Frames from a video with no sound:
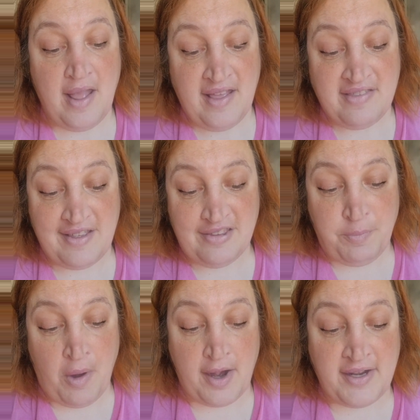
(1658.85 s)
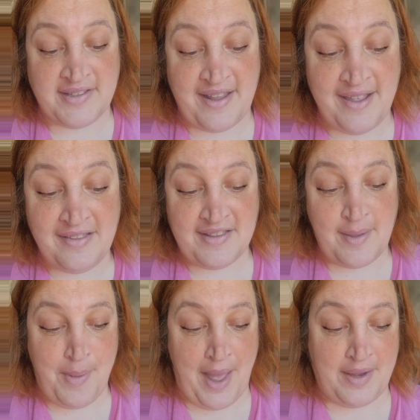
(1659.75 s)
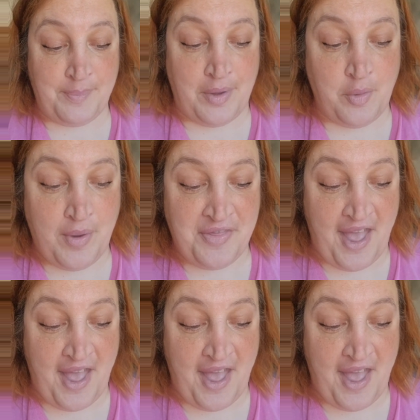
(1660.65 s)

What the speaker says: This product is compatible with